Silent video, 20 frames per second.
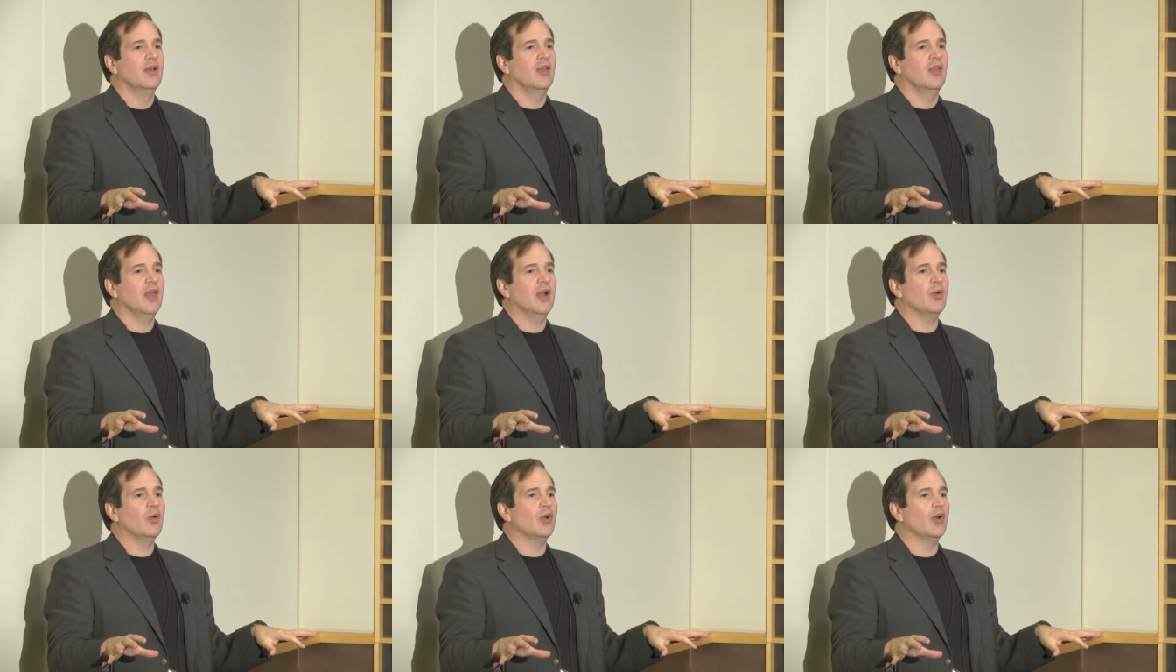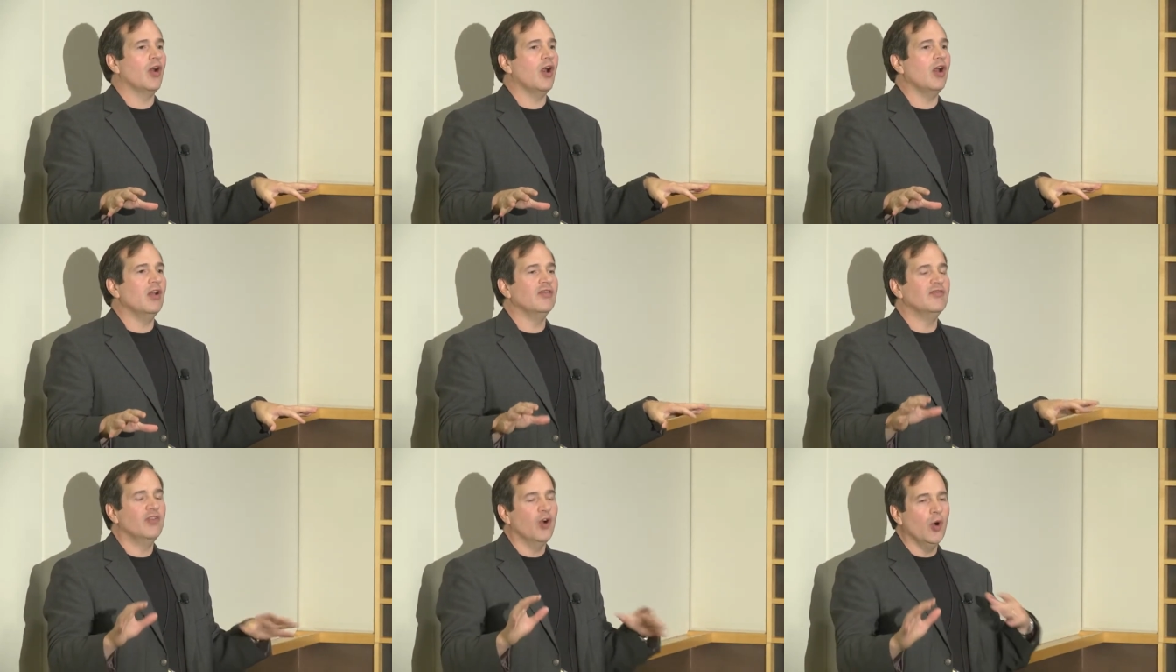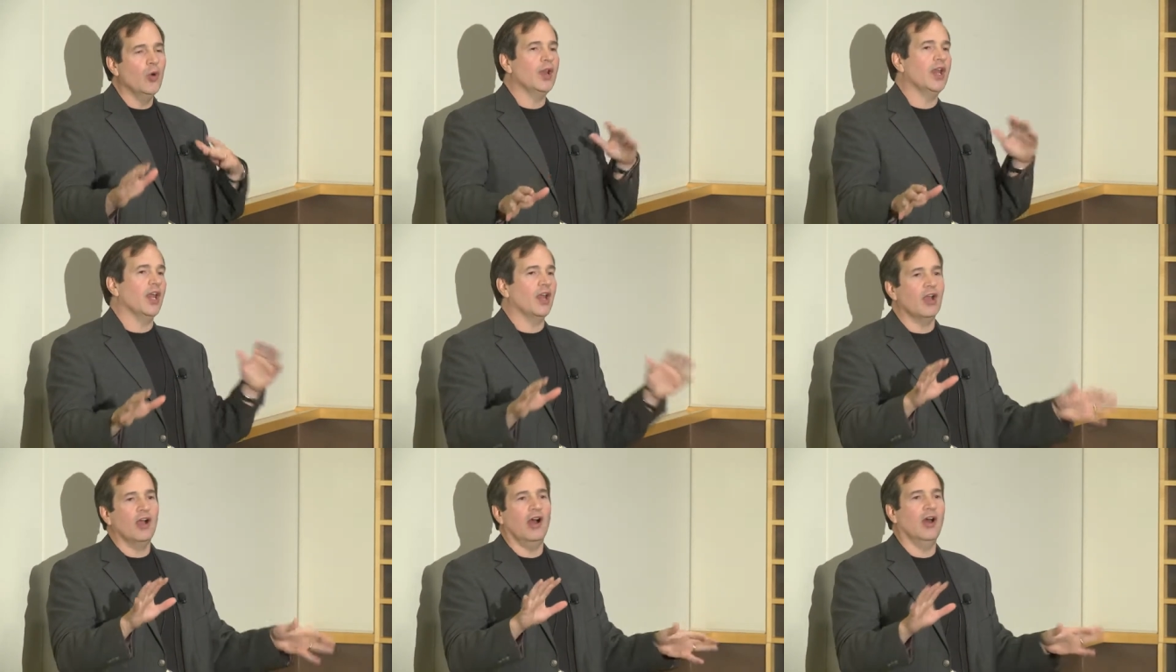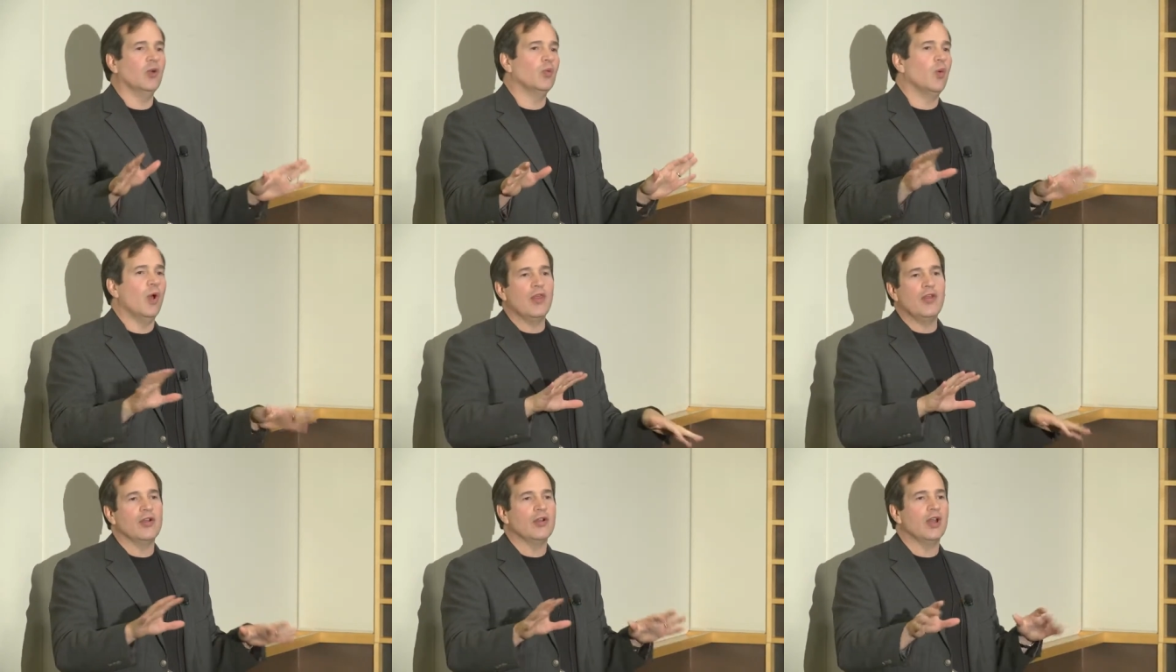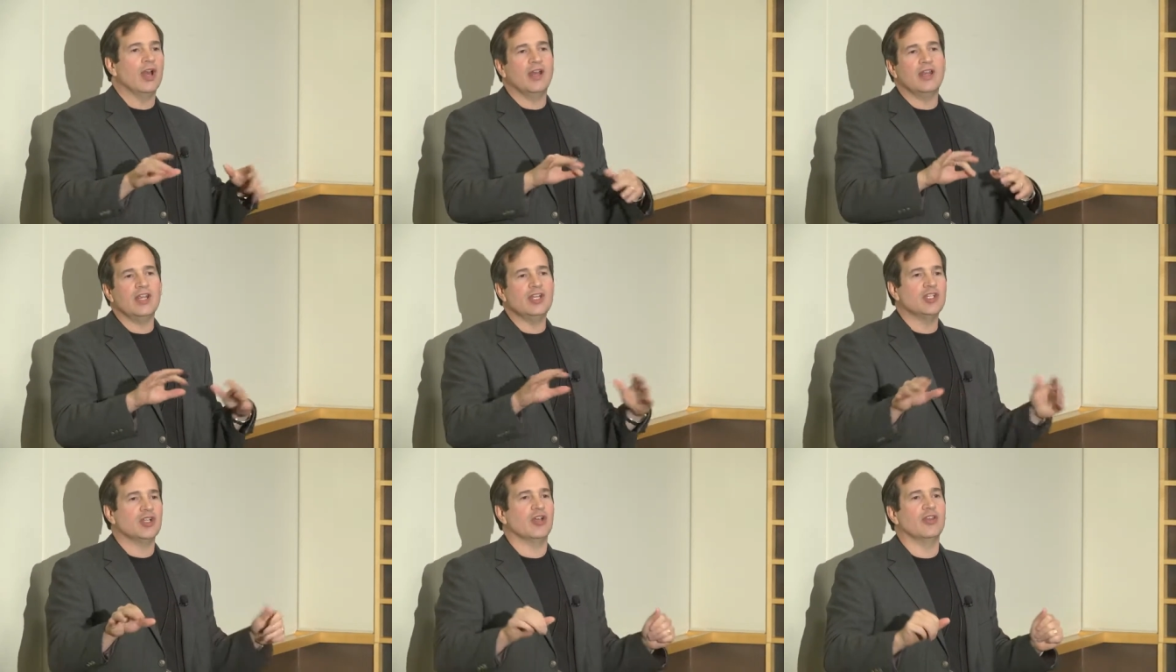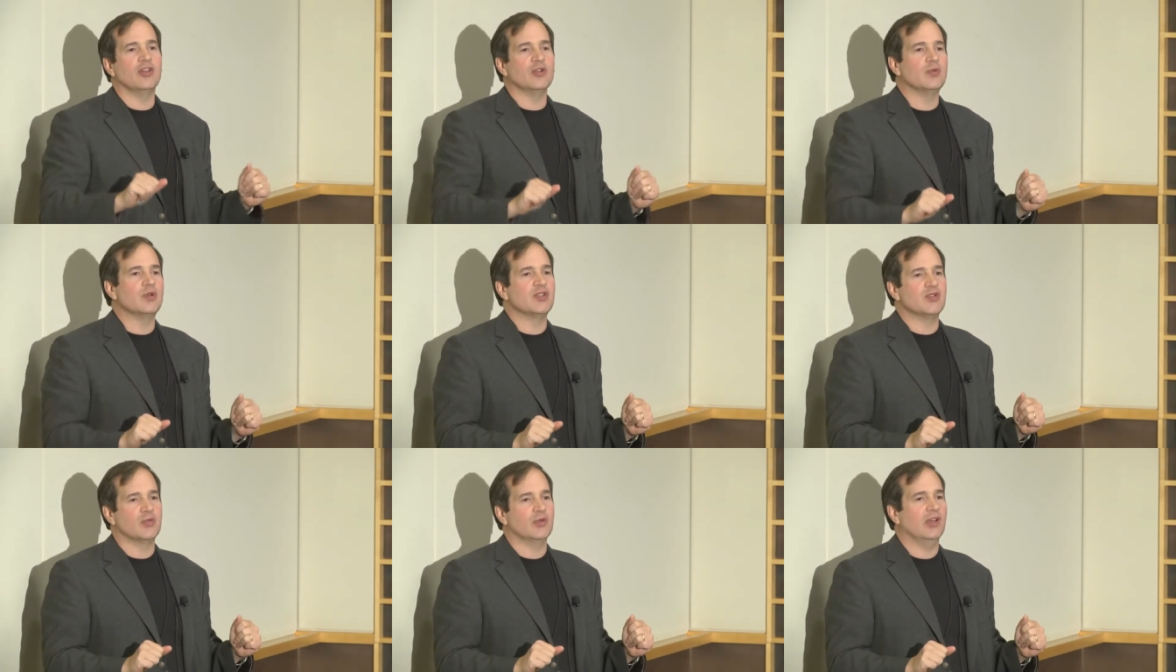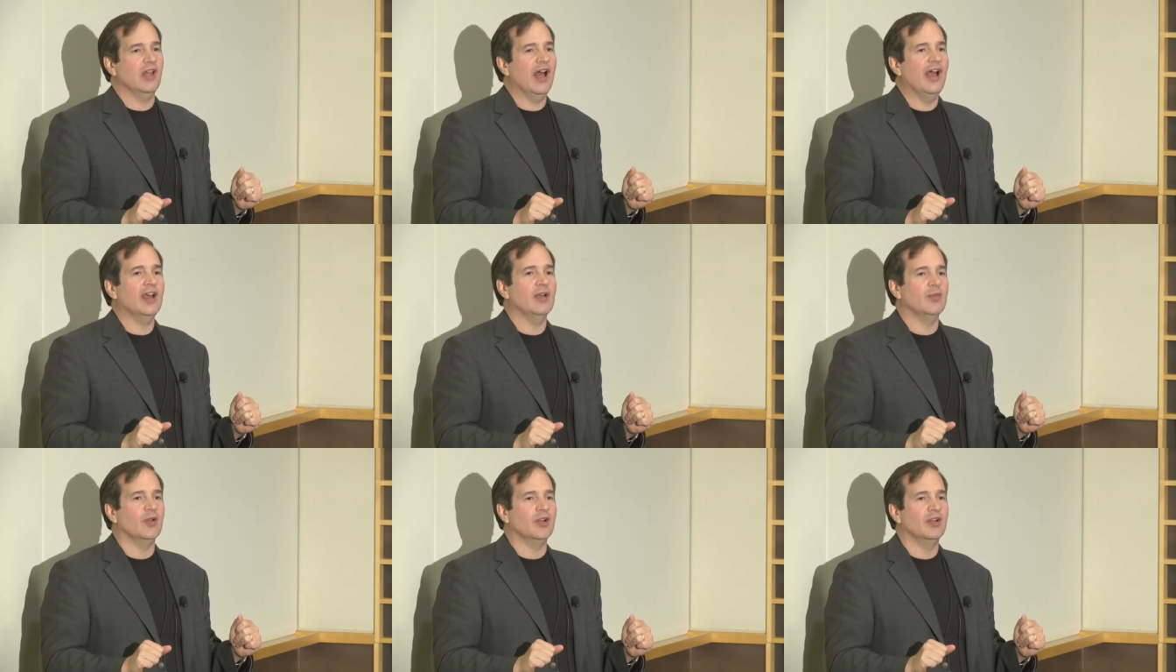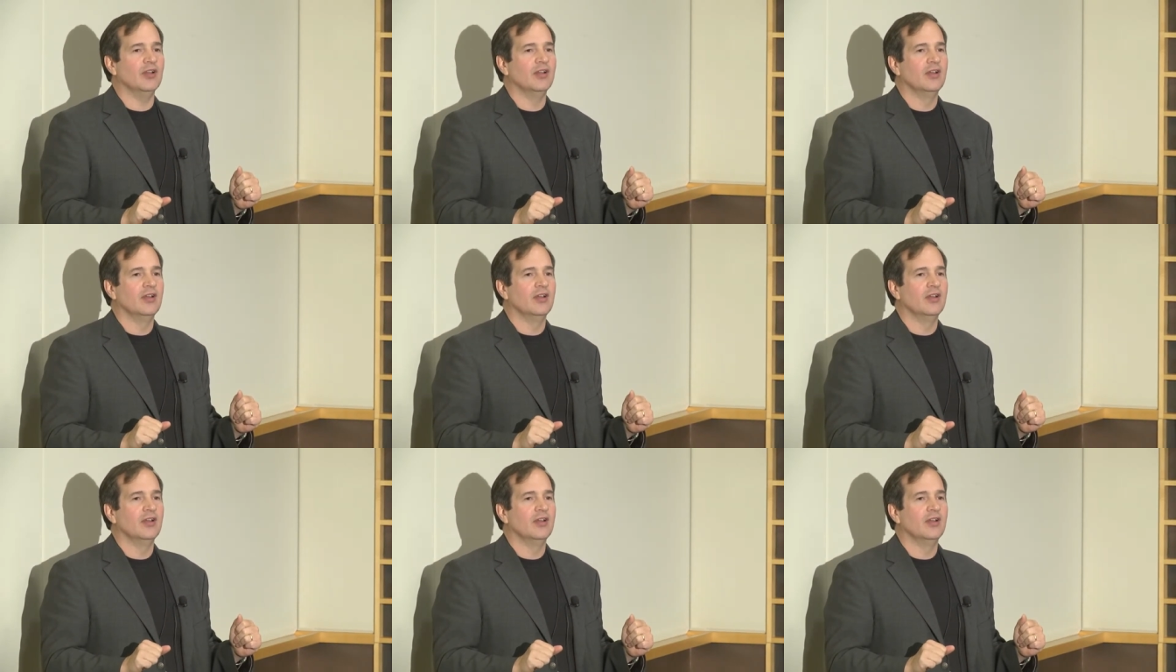that were all voting on whether or not each other was reliable.